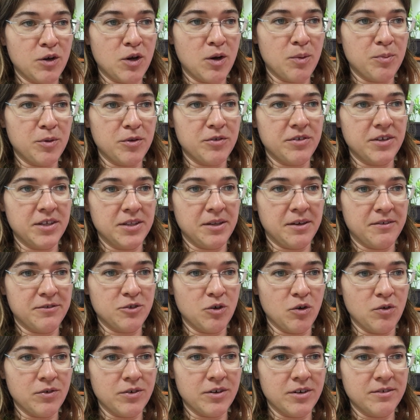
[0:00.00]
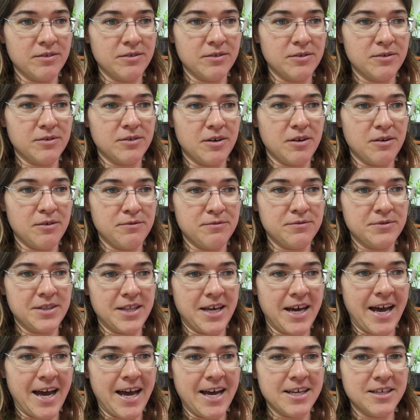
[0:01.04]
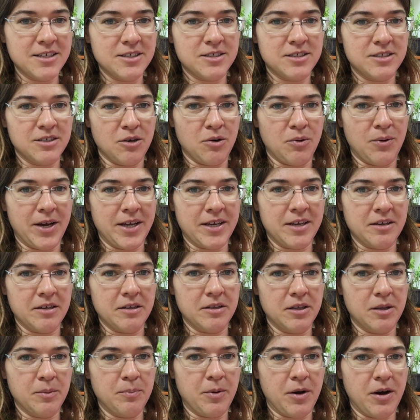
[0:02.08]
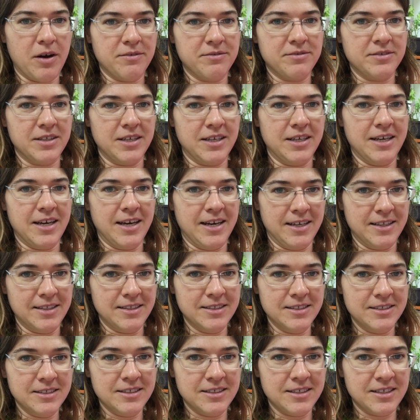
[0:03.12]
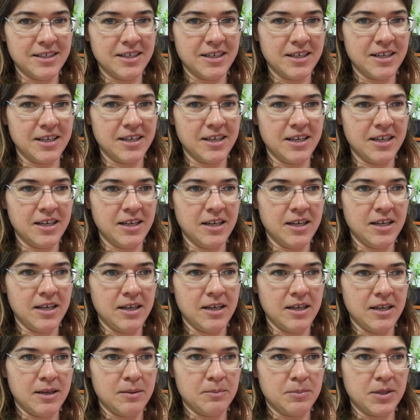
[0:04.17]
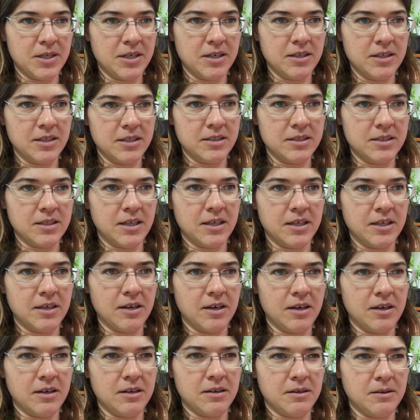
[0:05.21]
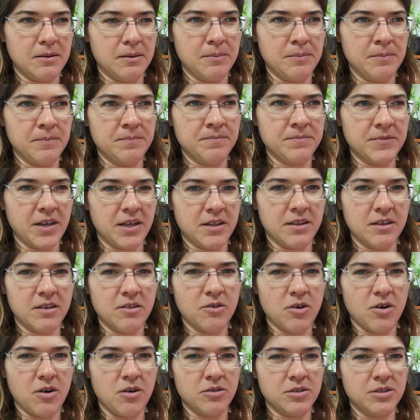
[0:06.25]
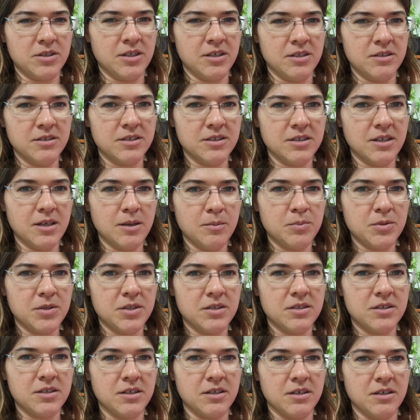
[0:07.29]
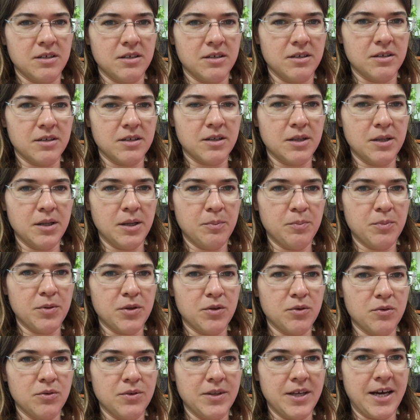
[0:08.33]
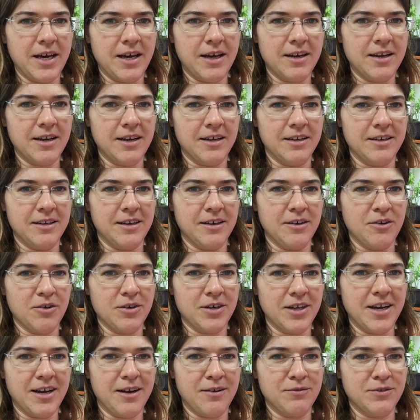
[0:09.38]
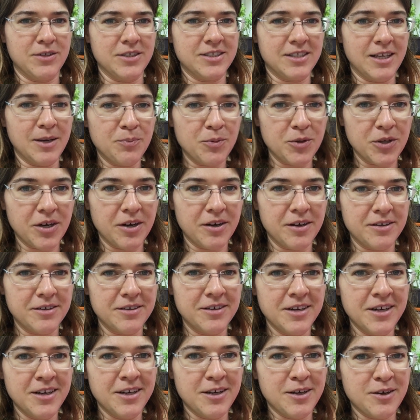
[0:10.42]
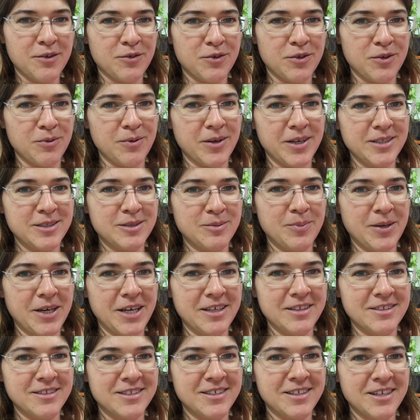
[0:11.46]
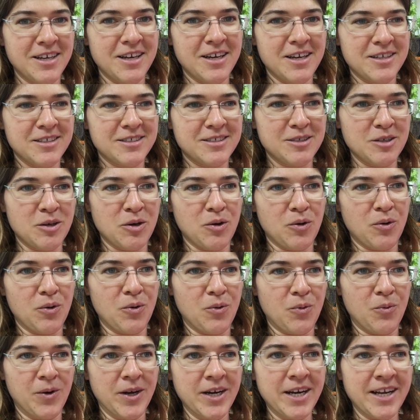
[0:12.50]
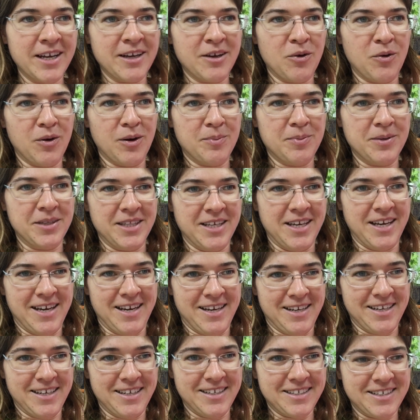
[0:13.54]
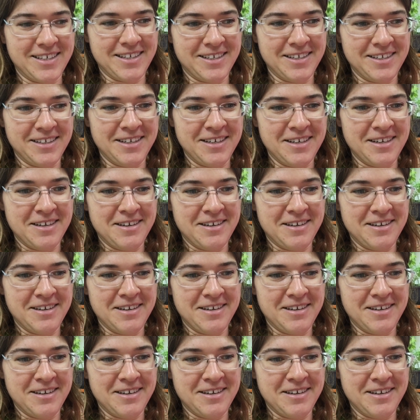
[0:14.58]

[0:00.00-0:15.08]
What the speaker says: a couple feet left over of that so I can clip off the ends, because I got, I think they're called tin snips to clip through that, and I already have the staple gun for the raised beds. So when I go up in the attic,